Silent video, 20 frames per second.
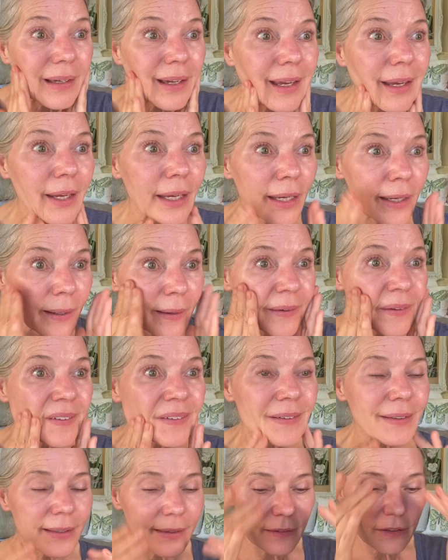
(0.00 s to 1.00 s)

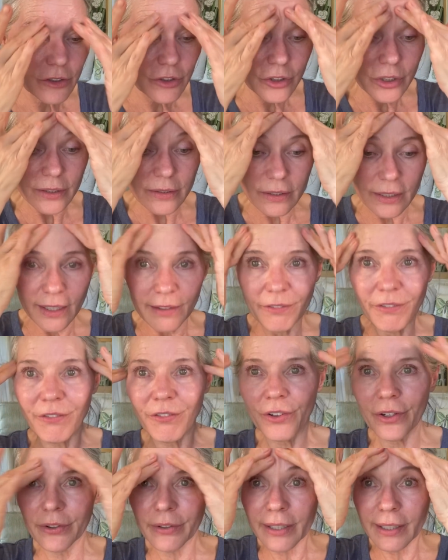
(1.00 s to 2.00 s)
And it's just a
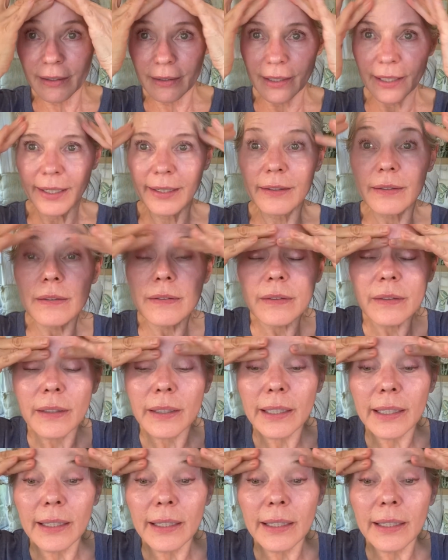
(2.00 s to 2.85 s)
very nice,